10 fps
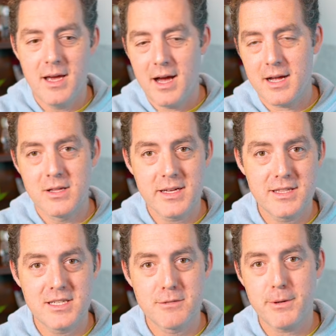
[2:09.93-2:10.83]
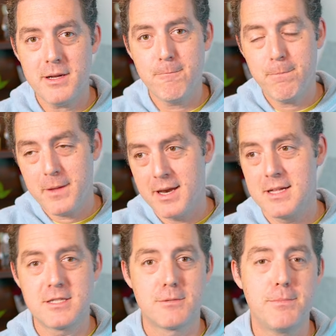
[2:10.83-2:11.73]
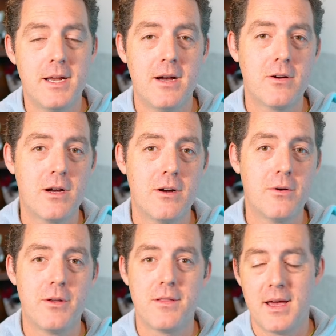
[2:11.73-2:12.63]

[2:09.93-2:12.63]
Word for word: I clicked this button, and it spit out code